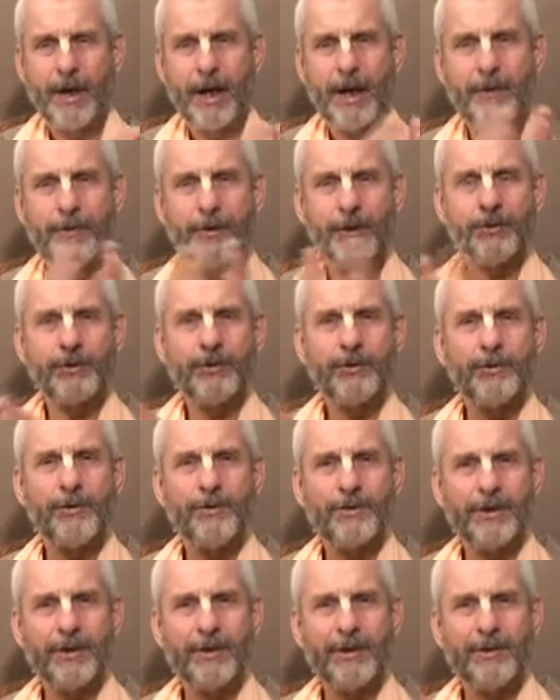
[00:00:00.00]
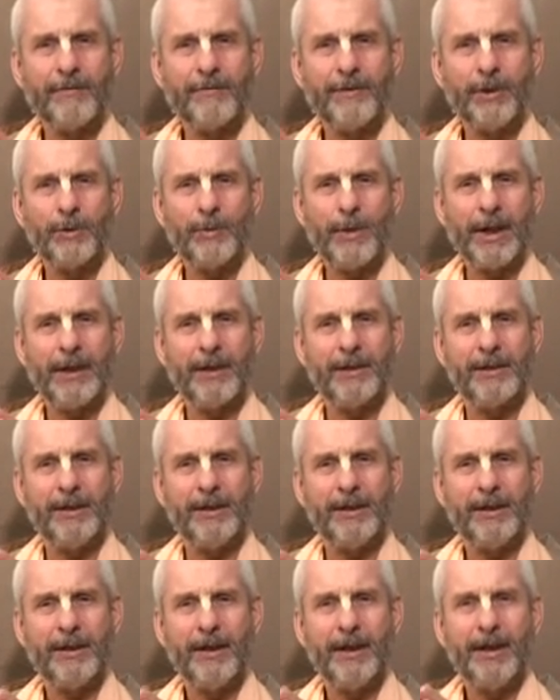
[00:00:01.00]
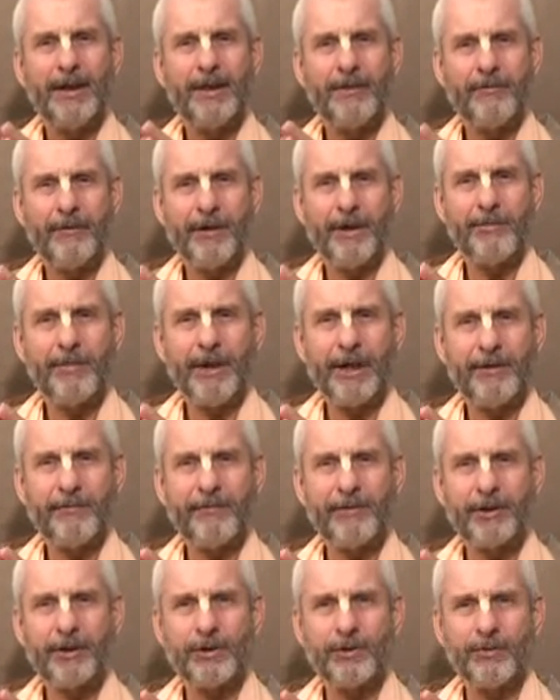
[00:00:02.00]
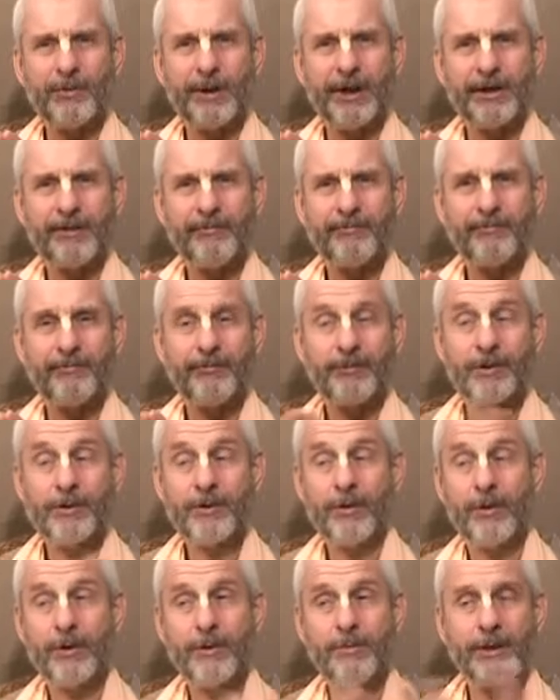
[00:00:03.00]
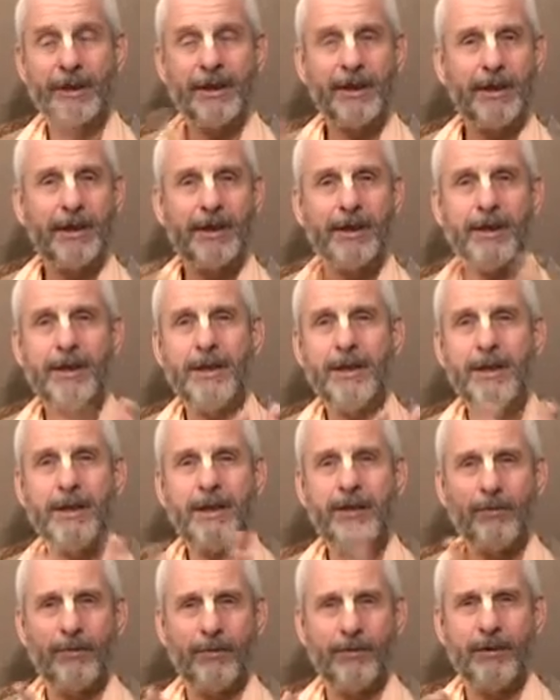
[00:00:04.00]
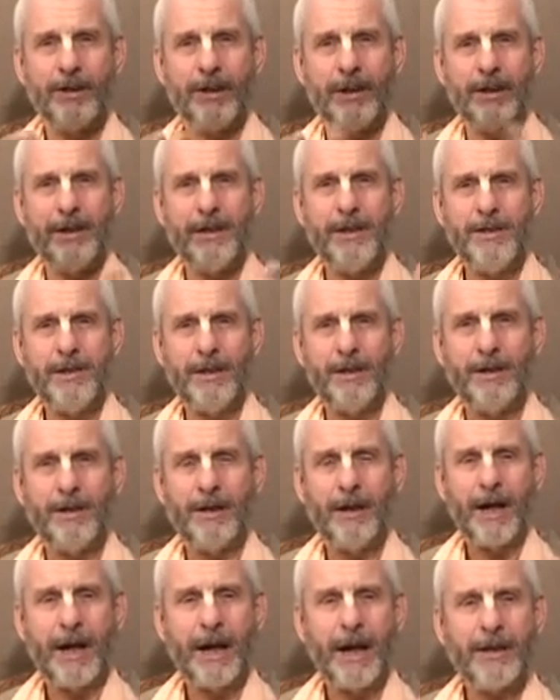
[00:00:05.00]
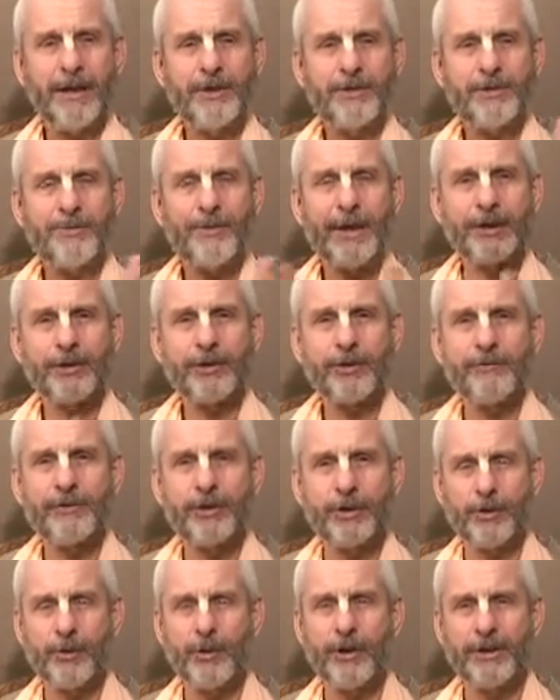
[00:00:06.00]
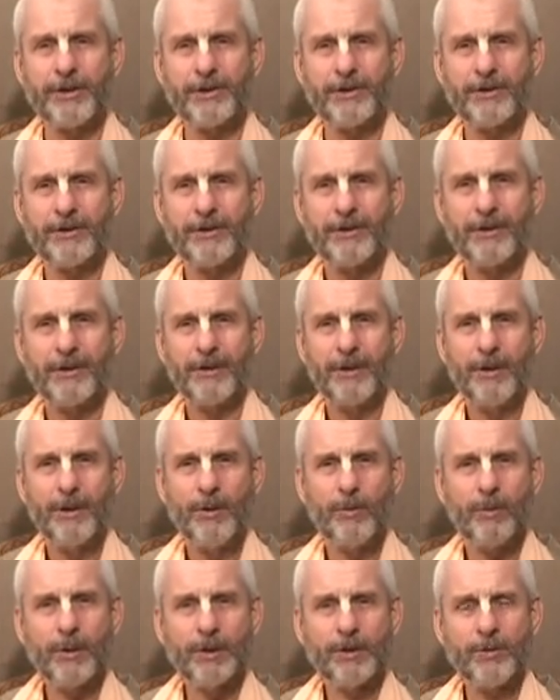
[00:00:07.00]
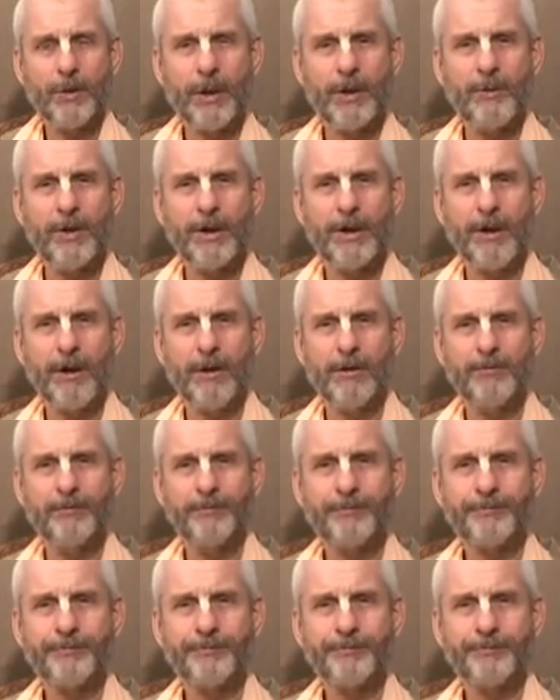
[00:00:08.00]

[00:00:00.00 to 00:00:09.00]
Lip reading: and those who use their individuality in a very beneficial way. So it can be either. And it's a matter of choice which way we go.